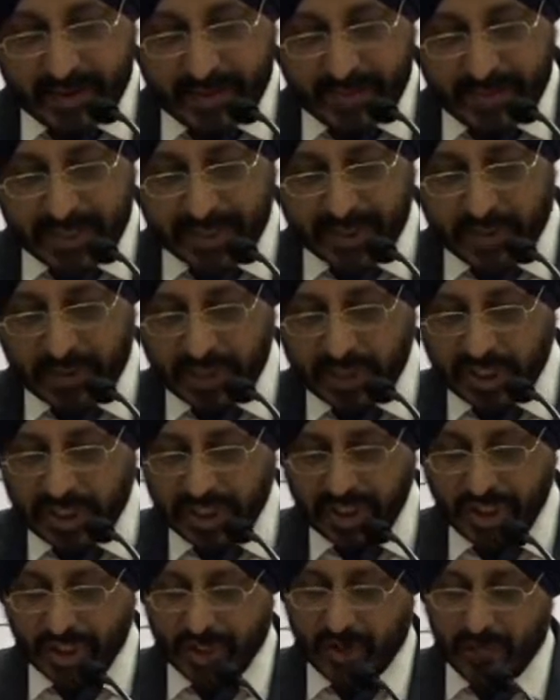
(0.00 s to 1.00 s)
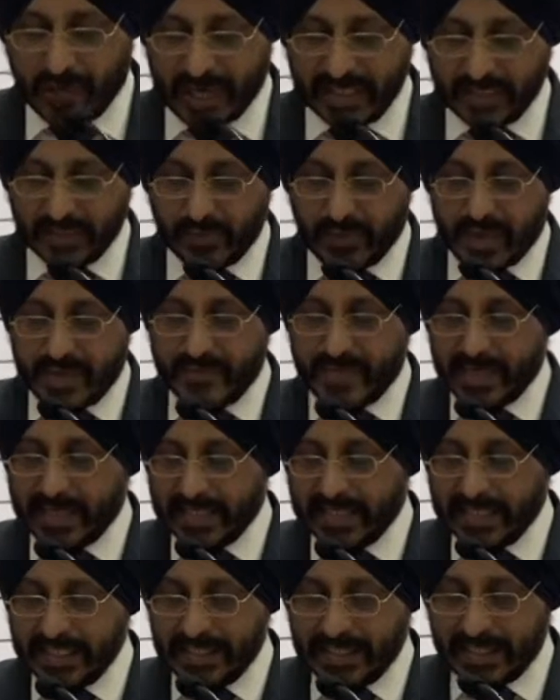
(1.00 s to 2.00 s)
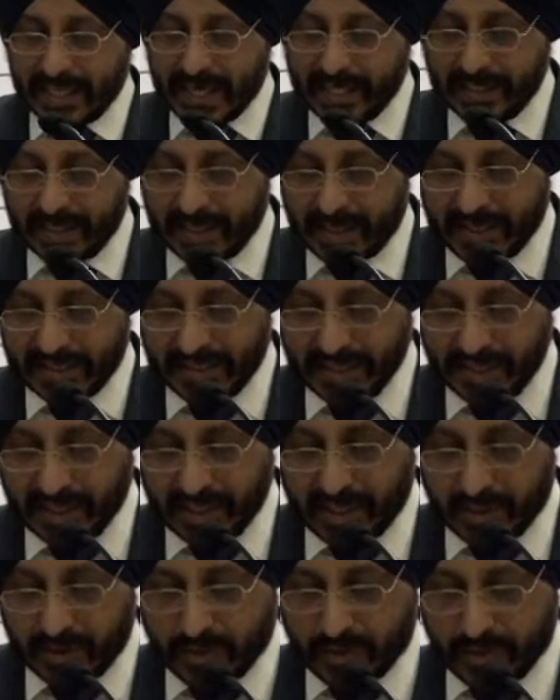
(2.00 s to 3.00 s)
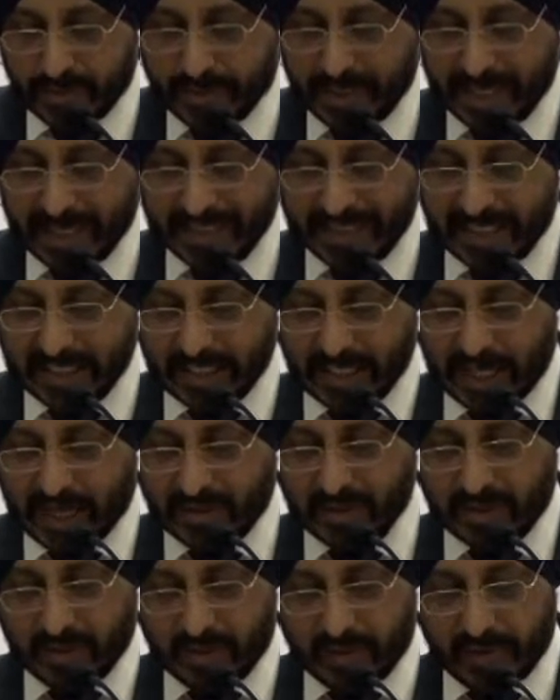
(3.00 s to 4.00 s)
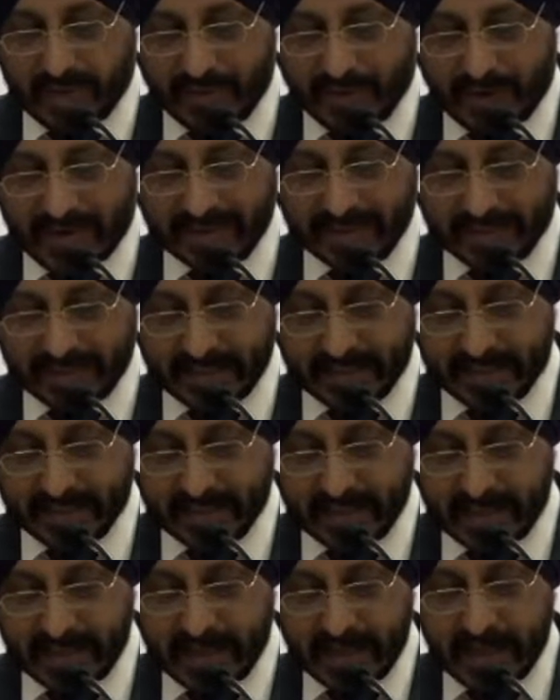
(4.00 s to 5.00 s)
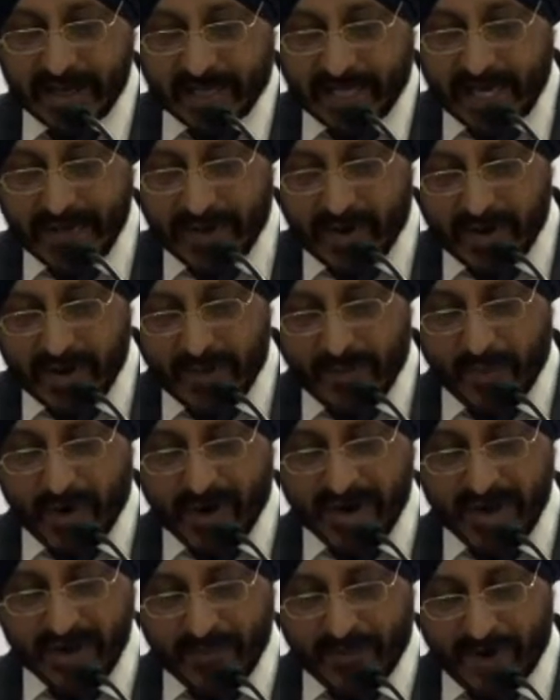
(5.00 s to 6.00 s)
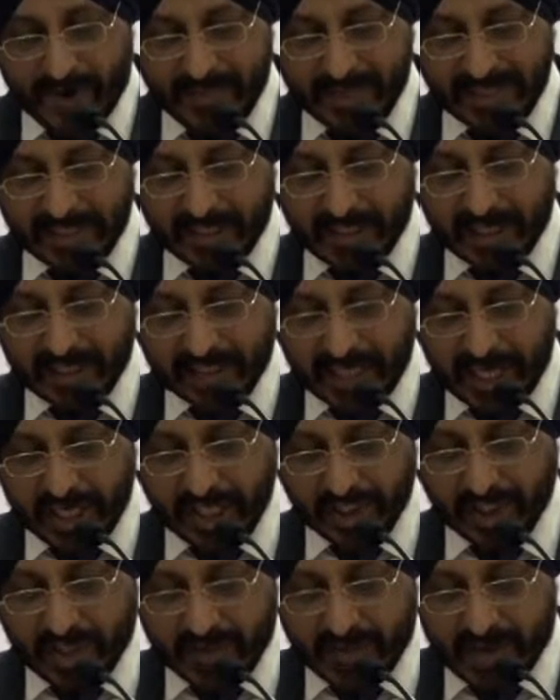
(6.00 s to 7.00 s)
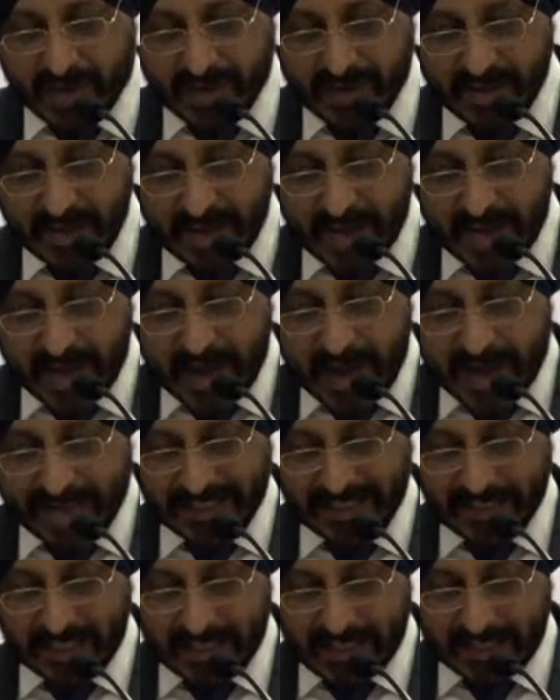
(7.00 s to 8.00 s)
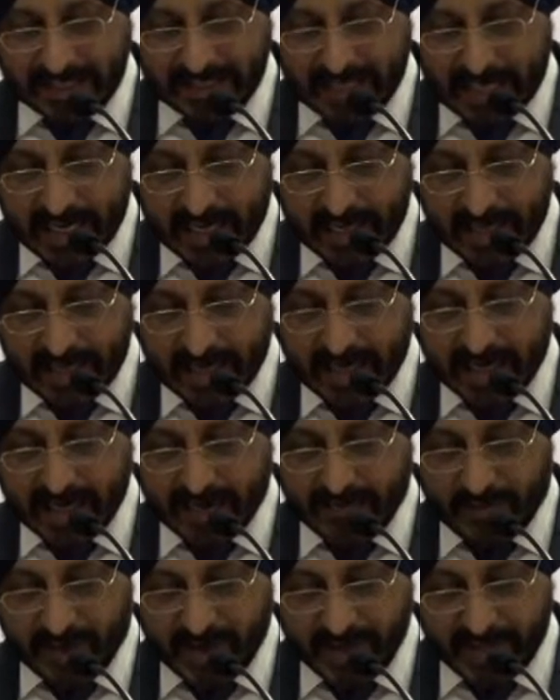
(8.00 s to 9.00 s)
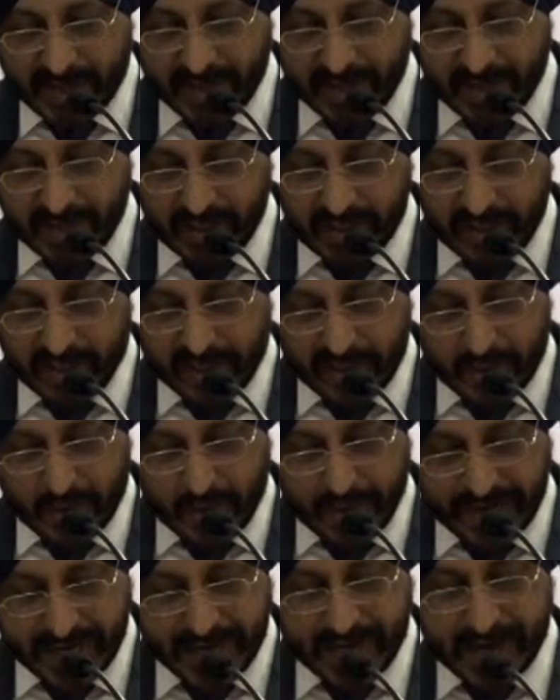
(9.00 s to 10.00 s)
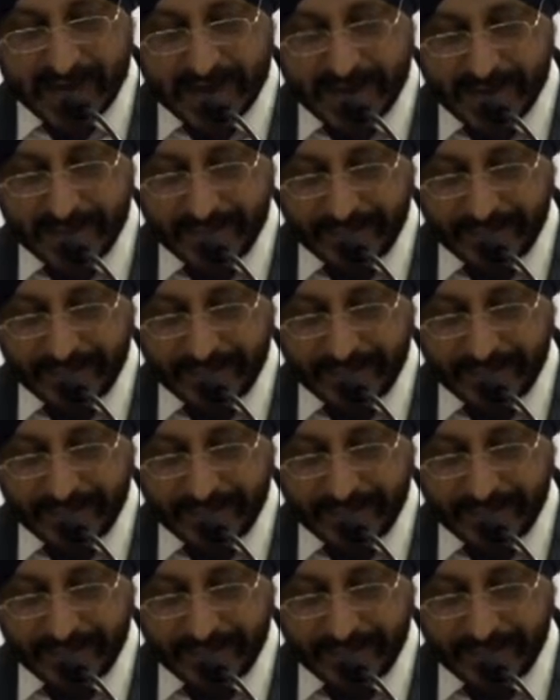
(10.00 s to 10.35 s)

Ms. Gunjan Srivastava, Managing Director and CEO of BSS South Enterprises. Keep on applauding for Mr. Mukesh Sharma, Head CSR and Environment, Eco India,